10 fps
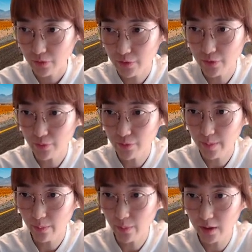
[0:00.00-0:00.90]
Do you
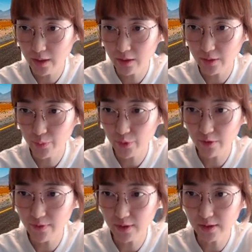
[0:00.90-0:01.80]
remember in the
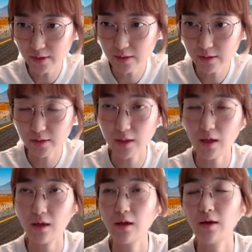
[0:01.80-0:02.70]
previous
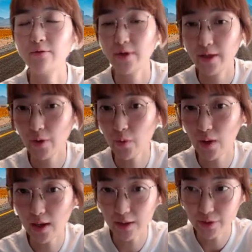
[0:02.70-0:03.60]

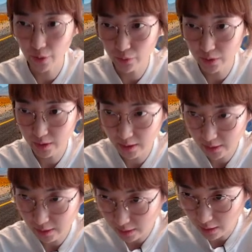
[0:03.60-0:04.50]
video, I showed
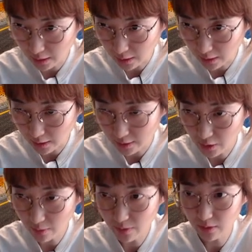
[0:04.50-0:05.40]
this
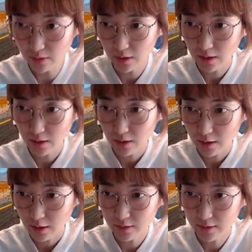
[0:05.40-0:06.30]
double
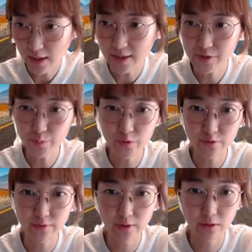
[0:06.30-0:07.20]
knight
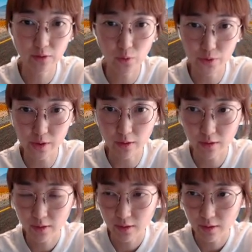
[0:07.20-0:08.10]
move enclosure.
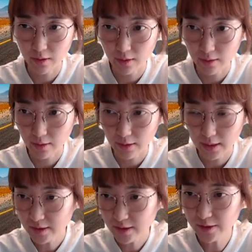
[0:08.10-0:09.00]

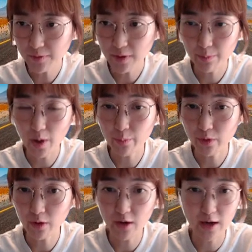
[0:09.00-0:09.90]
This is very
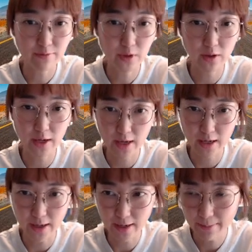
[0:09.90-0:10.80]
popular after
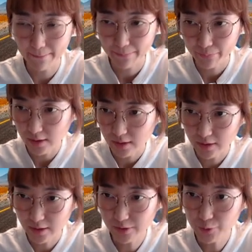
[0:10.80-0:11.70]
AI.
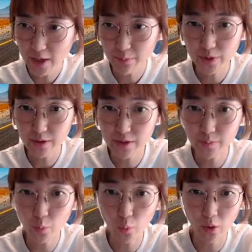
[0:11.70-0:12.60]
This shape
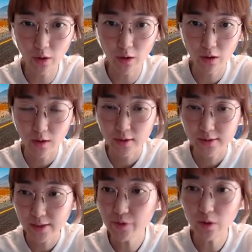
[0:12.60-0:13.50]
is more
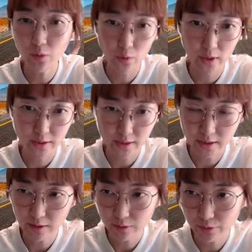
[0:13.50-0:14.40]

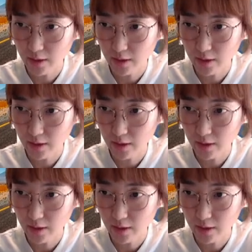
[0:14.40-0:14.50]
center-oriented.